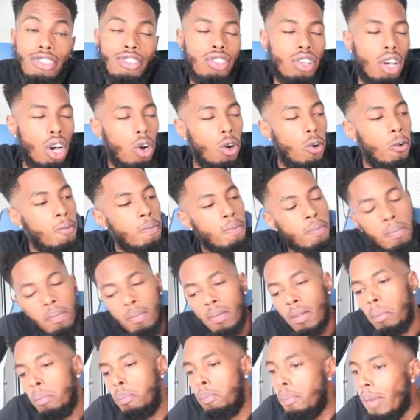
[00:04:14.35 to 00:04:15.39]
So,
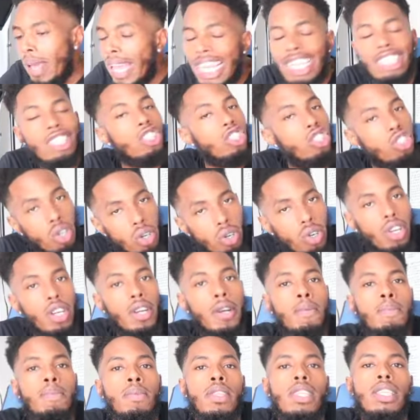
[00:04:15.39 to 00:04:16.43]
make
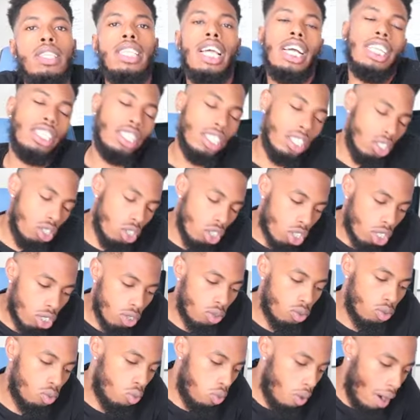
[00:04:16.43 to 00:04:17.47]
sure that you look
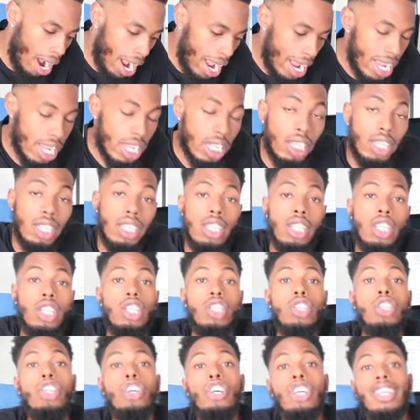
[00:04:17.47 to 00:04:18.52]
right,
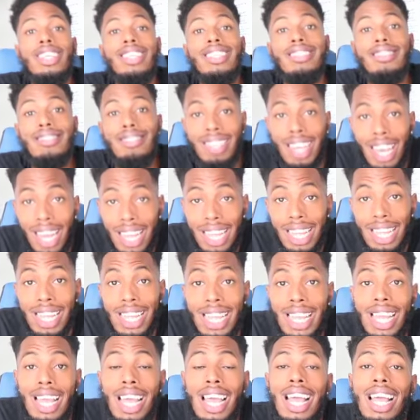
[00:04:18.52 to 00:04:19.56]
look
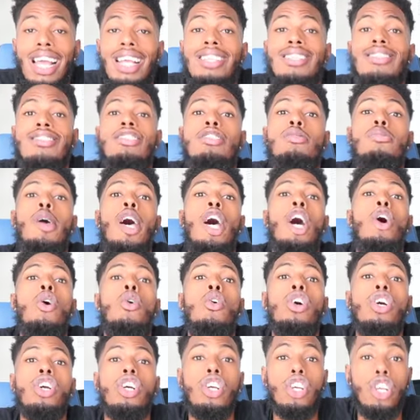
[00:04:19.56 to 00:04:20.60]
tight, and
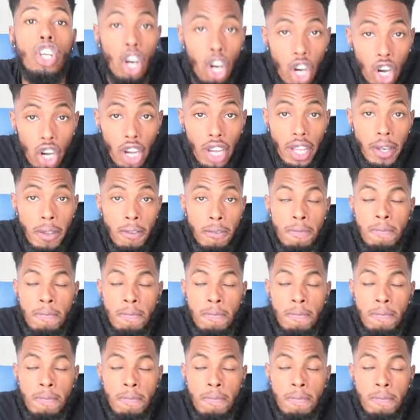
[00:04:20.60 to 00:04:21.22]
smell good.